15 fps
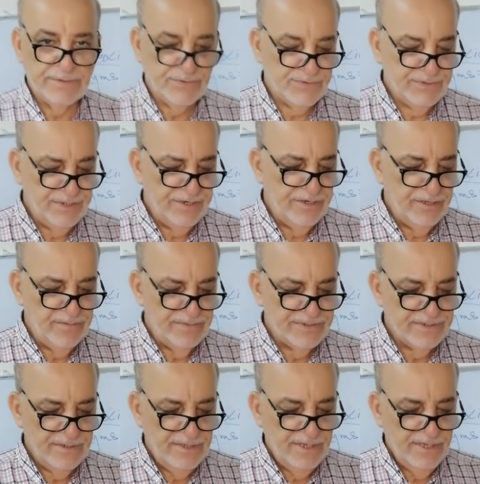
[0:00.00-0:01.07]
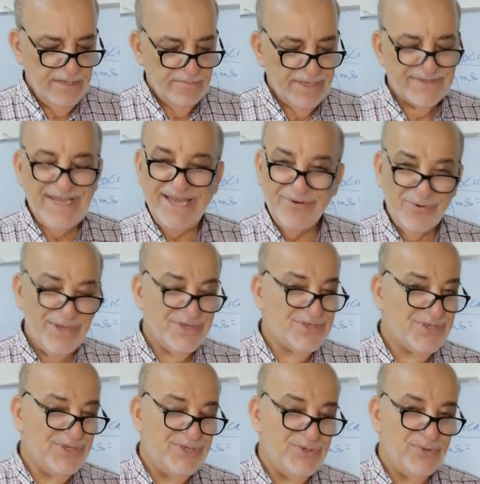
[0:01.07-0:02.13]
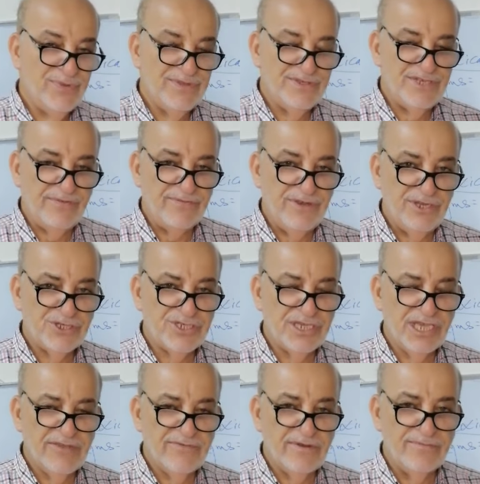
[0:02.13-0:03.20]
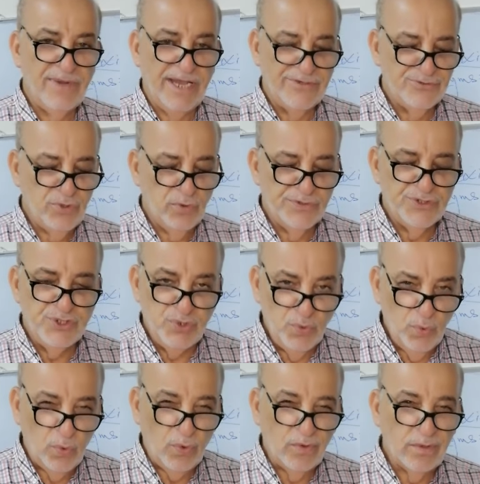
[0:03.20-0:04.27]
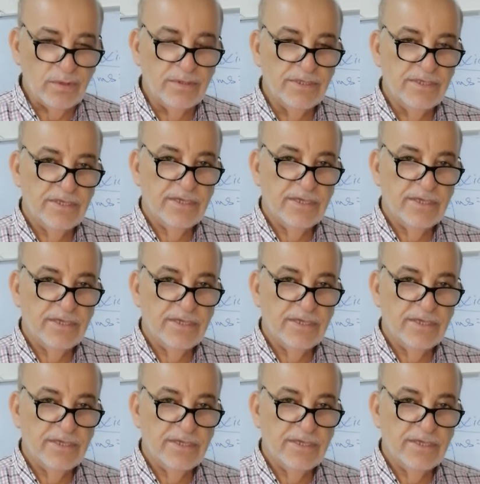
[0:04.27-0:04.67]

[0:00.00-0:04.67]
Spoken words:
synonyms, but I read to you the definition given by George Joule,